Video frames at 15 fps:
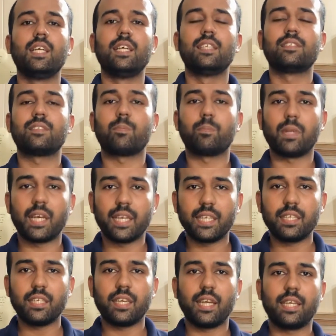
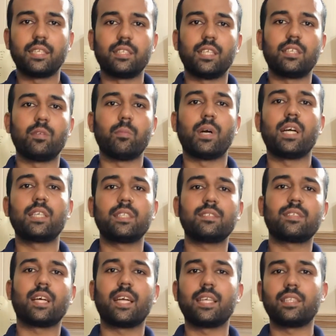supply and the demand
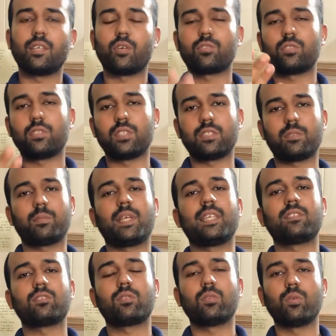is high, the oxygen supply
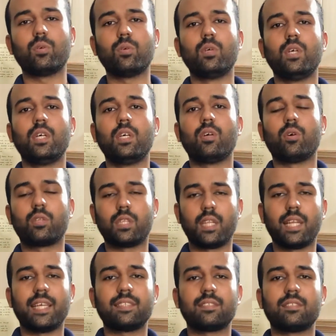is low or the
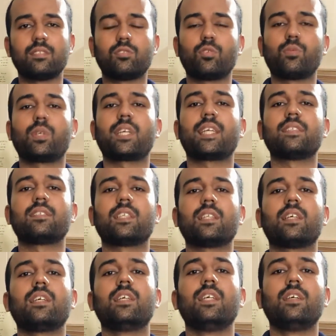less. So we can say
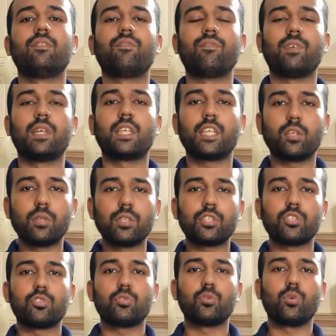the particular
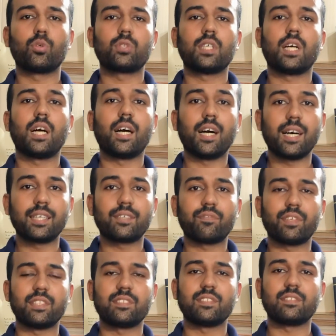tissue or the heart
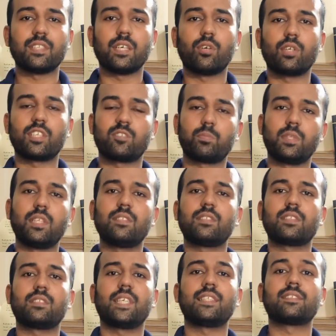faces the or
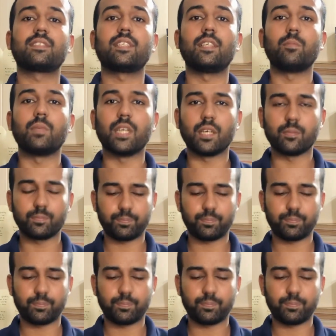experiences the ischemia.